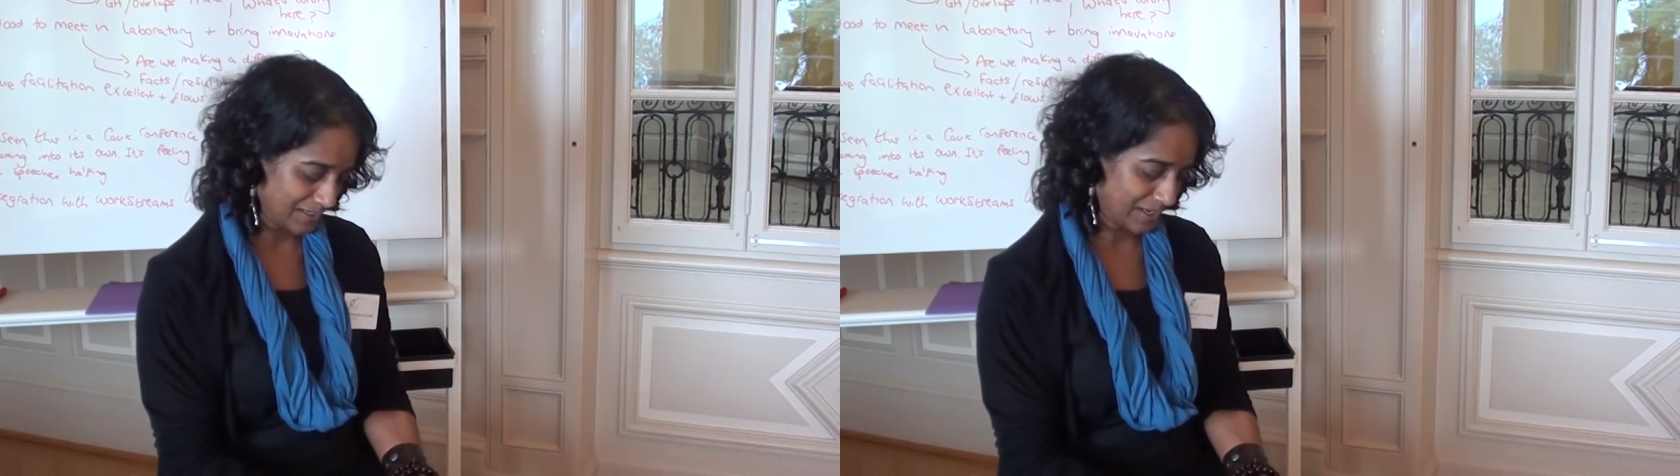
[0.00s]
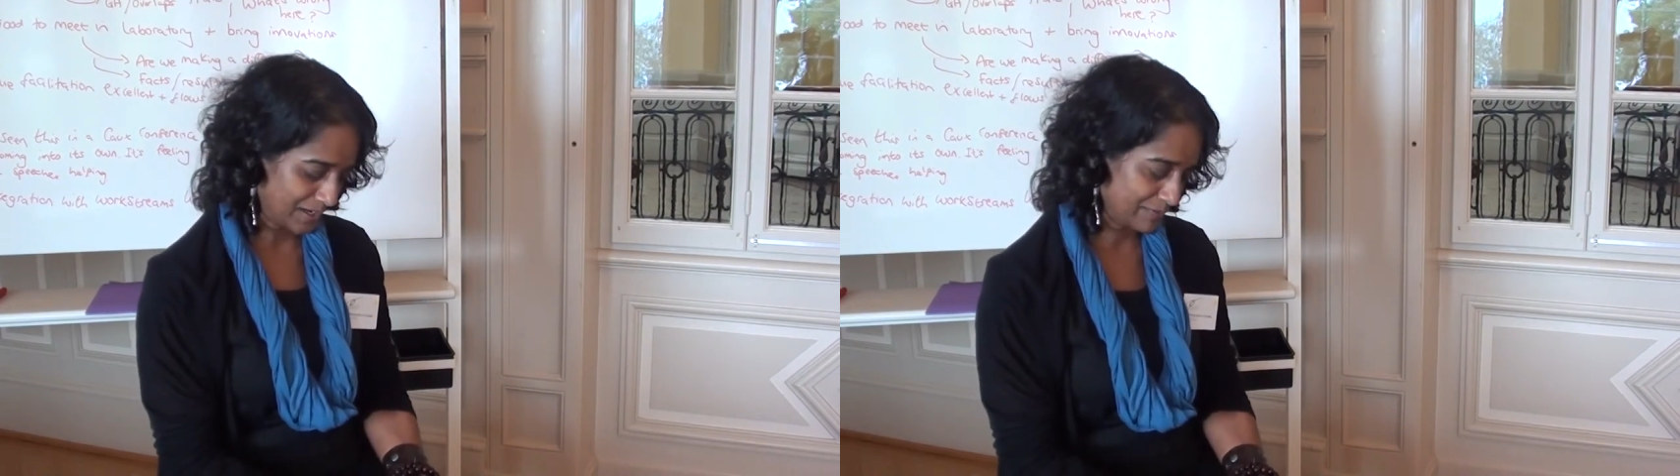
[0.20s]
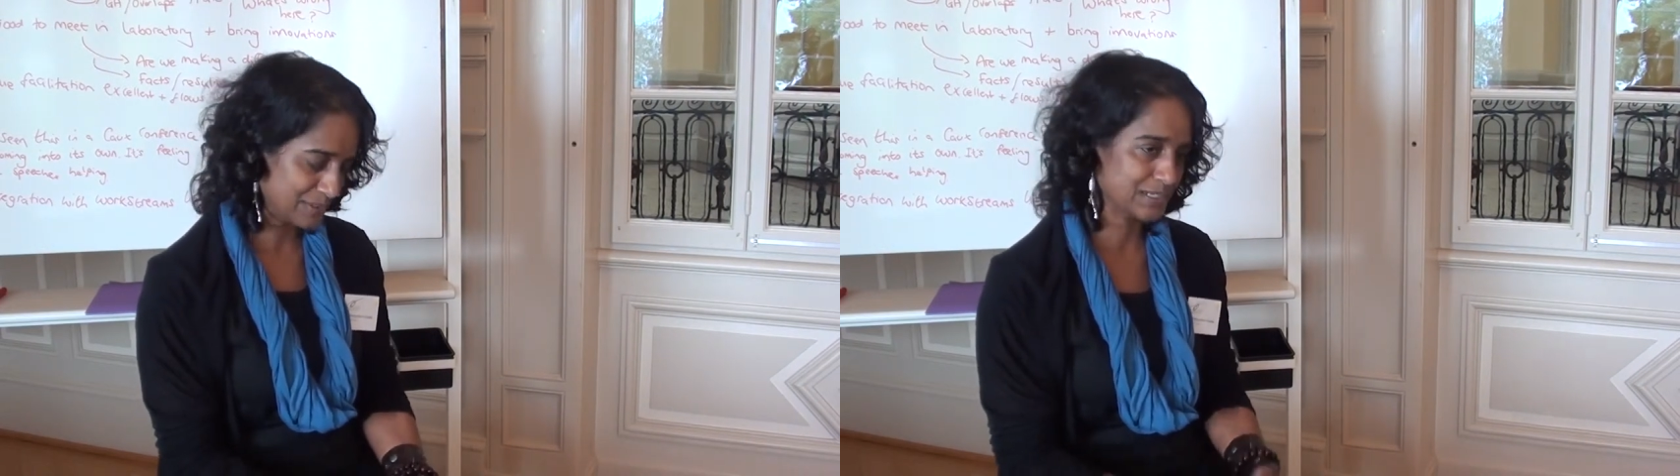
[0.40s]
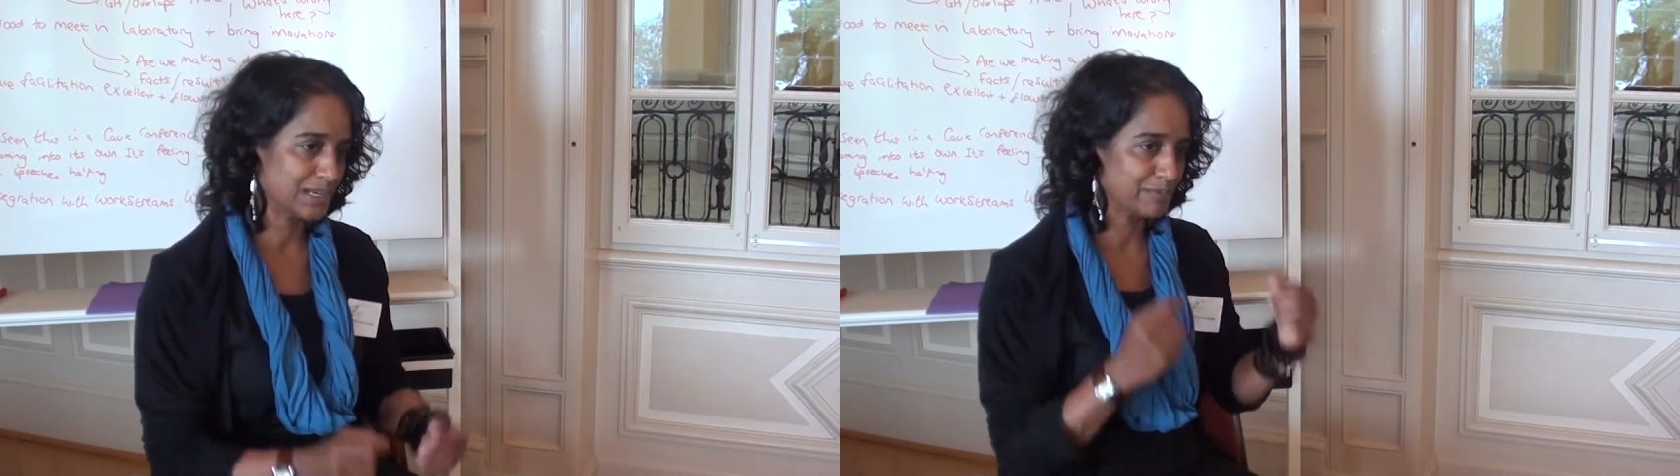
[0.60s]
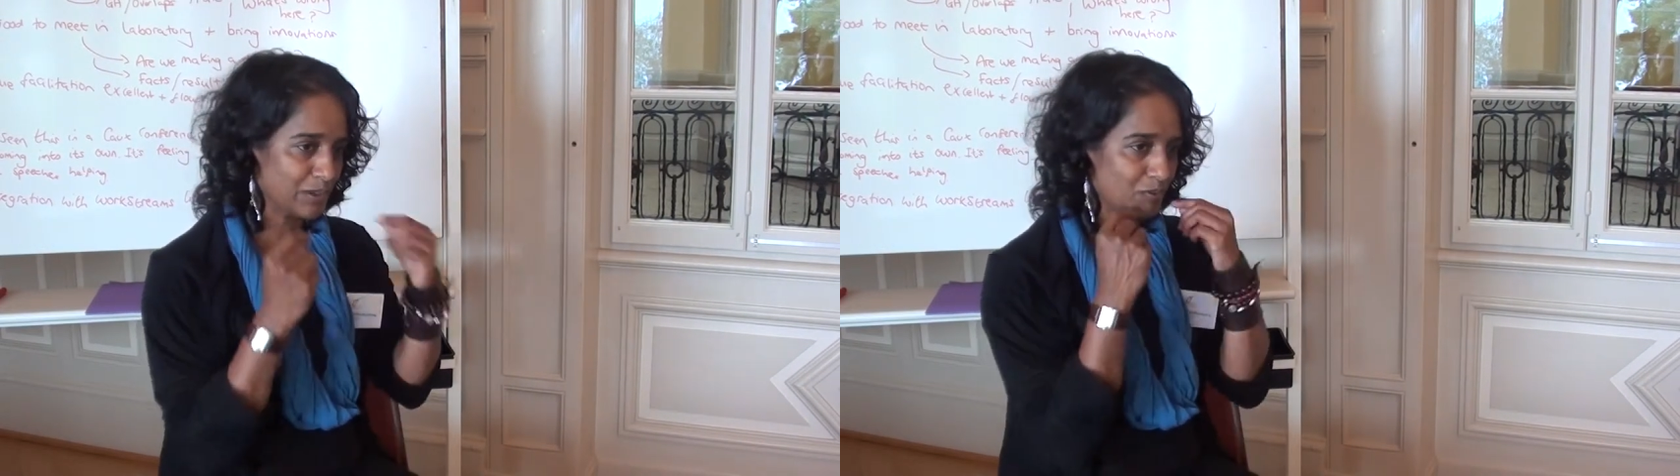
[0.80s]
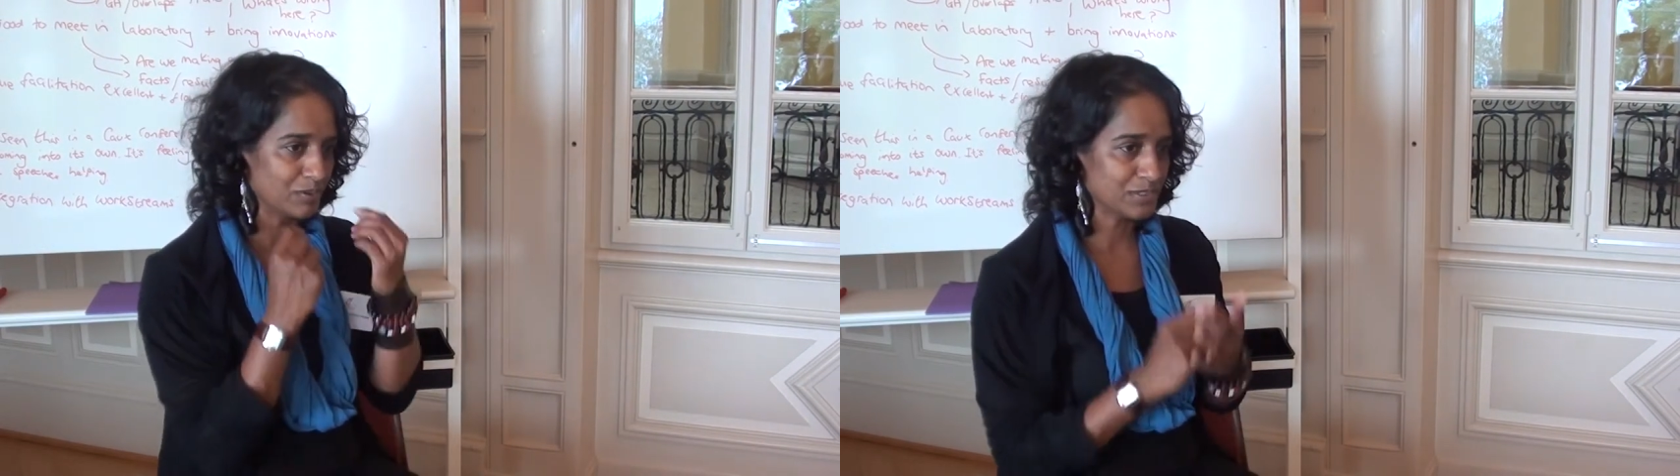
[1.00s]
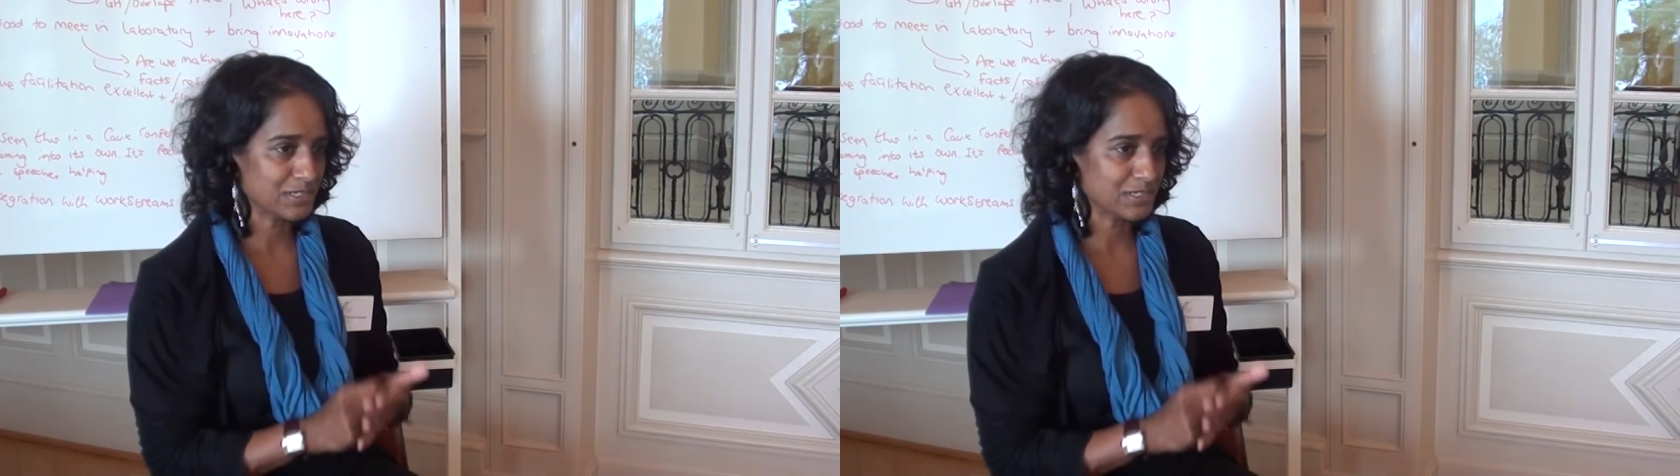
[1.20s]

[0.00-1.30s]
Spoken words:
I lift it up the corners